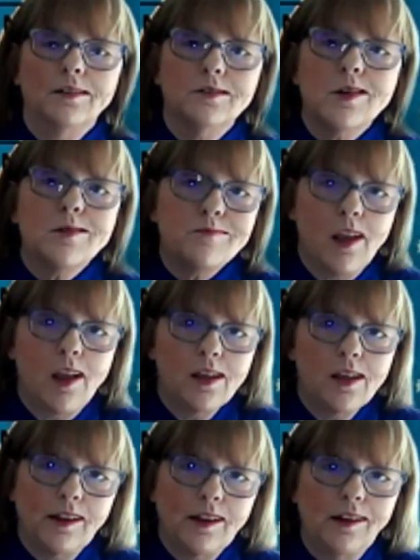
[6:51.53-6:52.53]
two
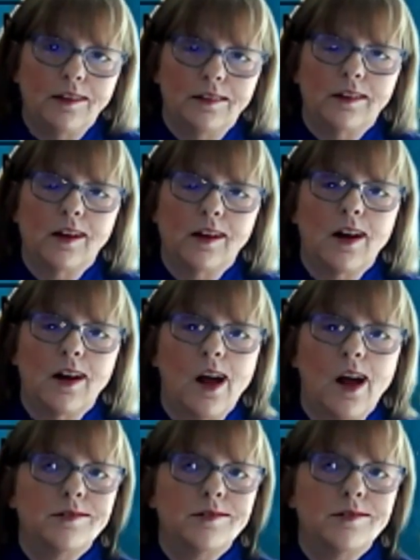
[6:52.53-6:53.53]
men that ended up
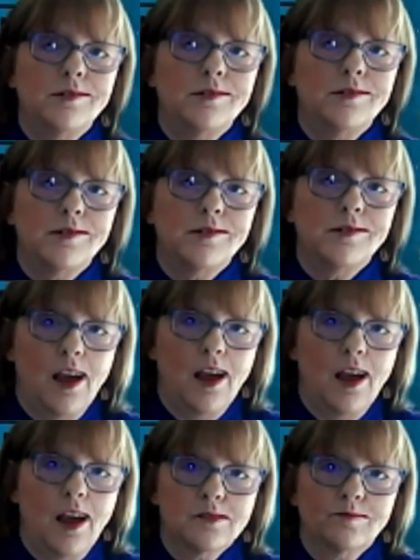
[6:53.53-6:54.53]
in
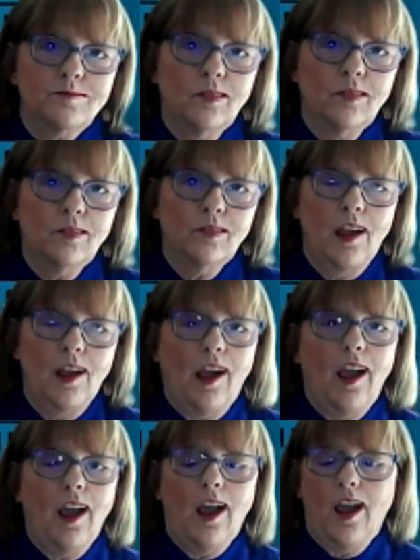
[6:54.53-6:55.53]
Texas.
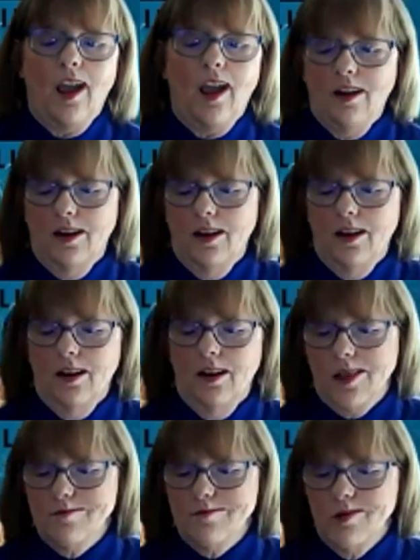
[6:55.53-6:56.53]
And
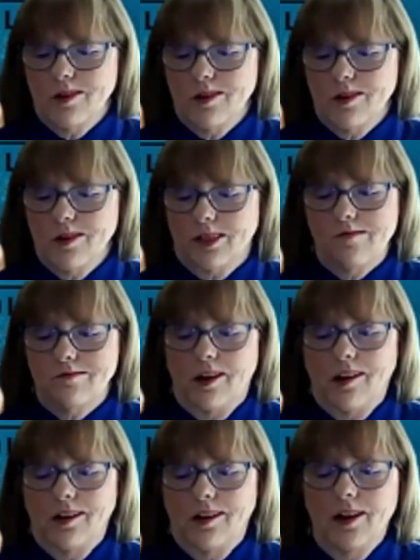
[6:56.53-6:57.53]
another book that I'm
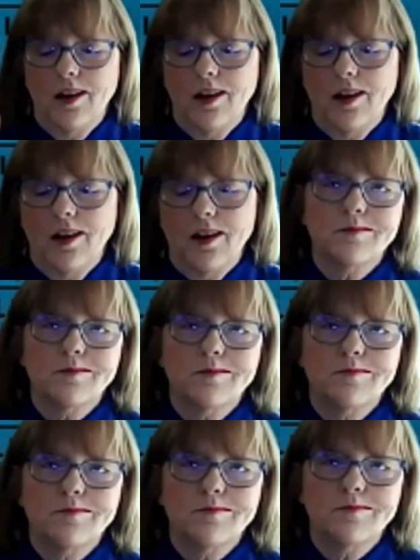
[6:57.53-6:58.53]
reading is
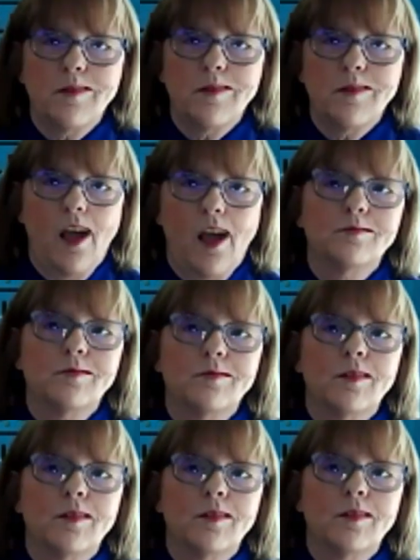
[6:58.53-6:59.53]
about
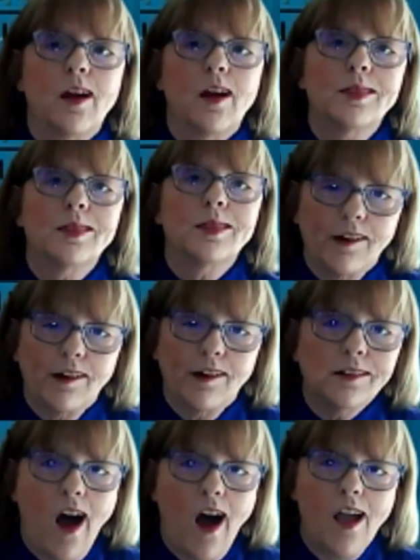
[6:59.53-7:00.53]
the
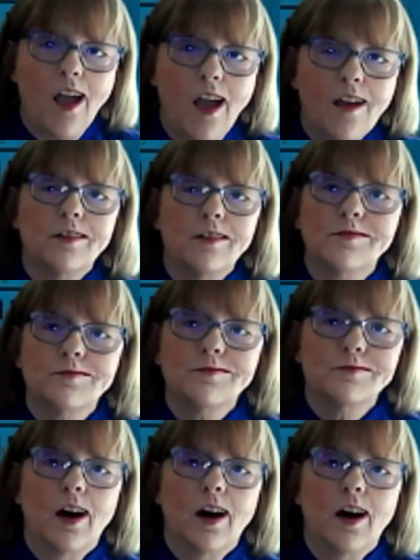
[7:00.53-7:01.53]
marine life of
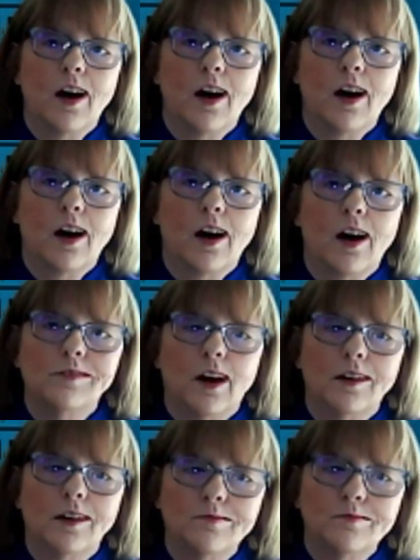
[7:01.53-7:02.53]

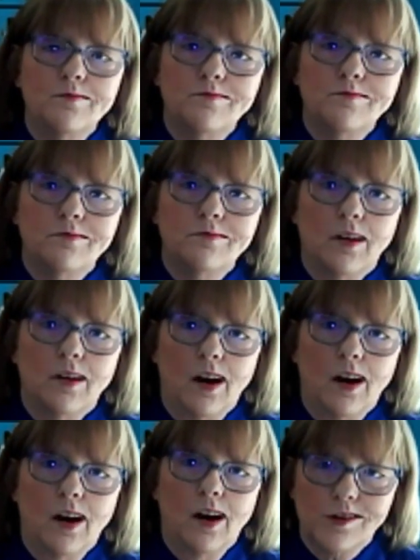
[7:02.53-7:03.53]
a
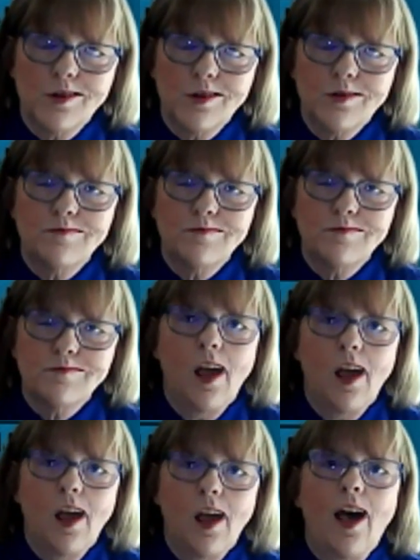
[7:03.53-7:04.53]
troop
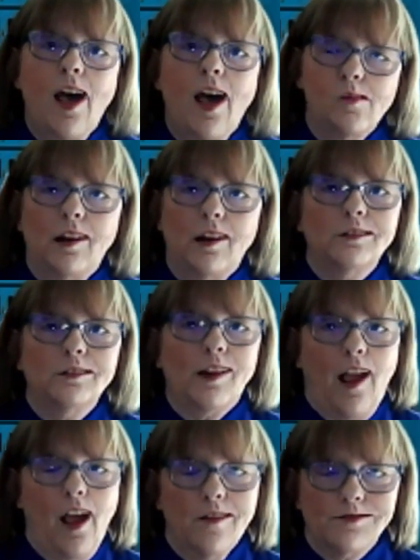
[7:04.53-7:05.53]
that went
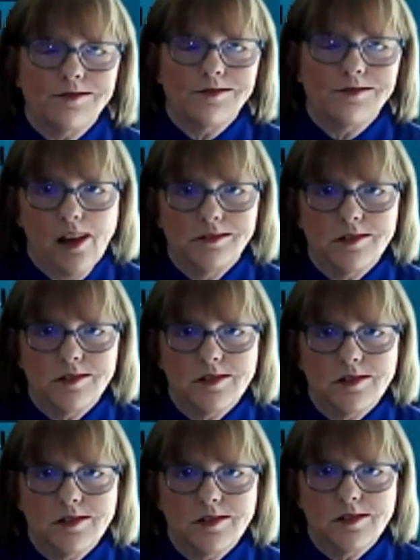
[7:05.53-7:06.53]
into
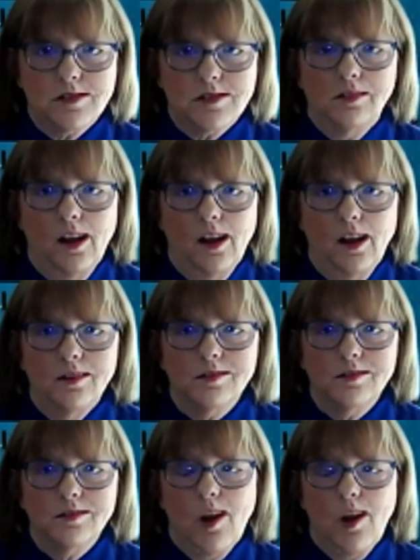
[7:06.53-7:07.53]
Afghanistan.
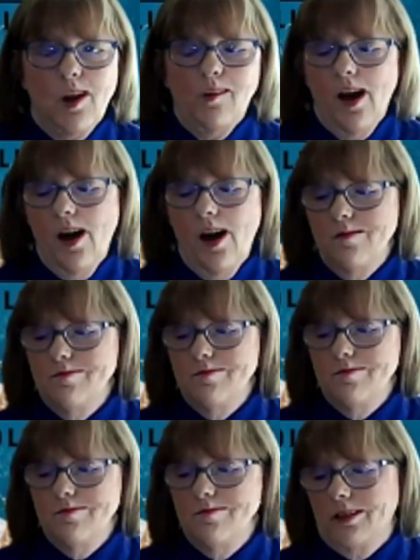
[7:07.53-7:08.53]

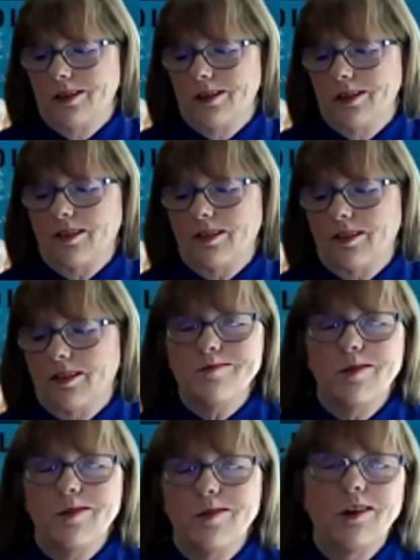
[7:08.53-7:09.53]
So both of these
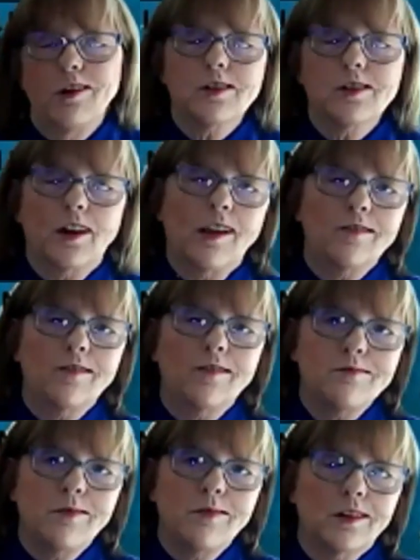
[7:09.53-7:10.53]
books are
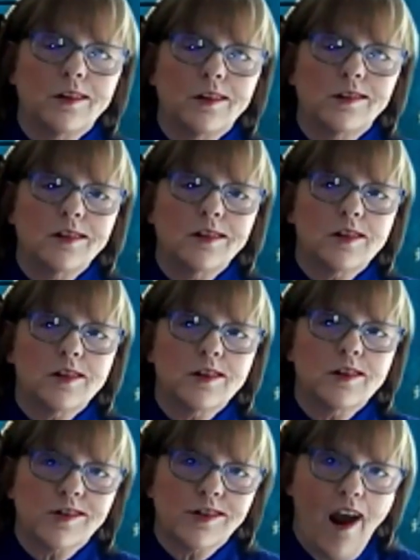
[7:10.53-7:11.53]
giving me a chance
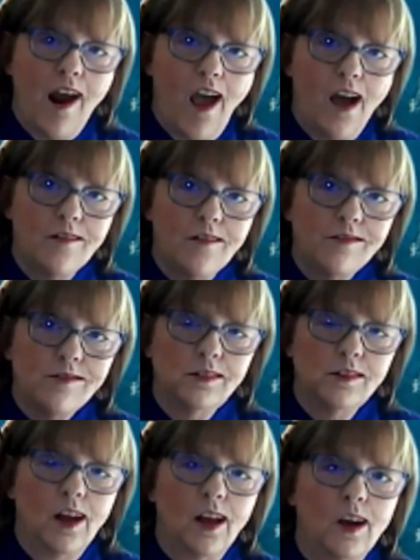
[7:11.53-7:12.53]
to
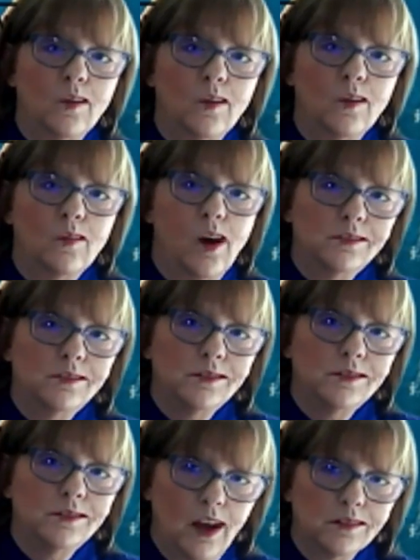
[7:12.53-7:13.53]
travel, one to
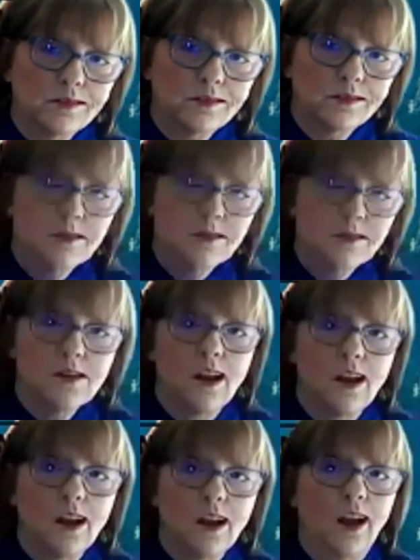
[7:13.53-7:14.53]
Texas,
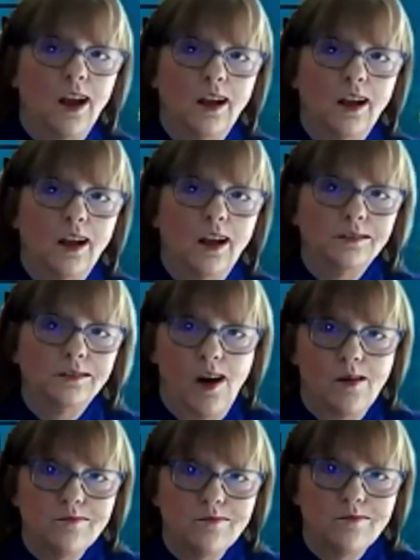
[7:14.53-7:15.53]
and now
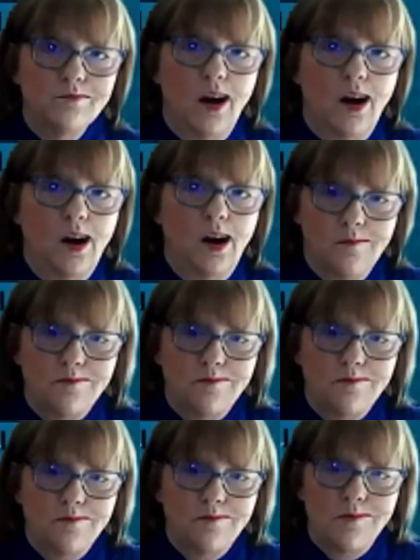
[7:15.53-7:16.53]
I'm
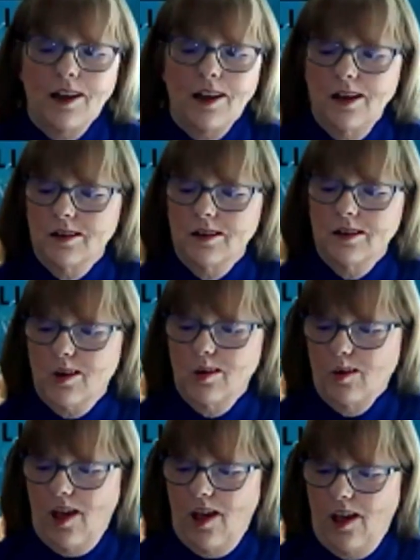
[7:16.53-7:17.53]
about to enter
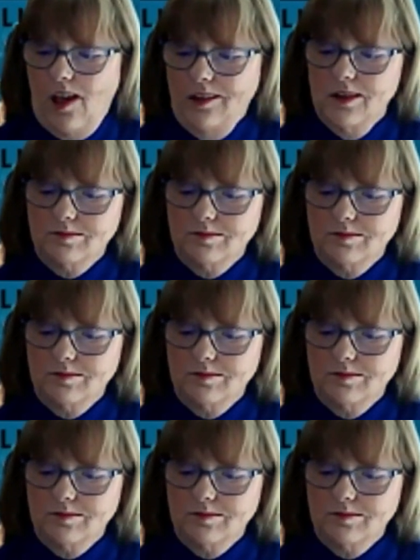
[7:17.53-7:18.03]
Kuwait.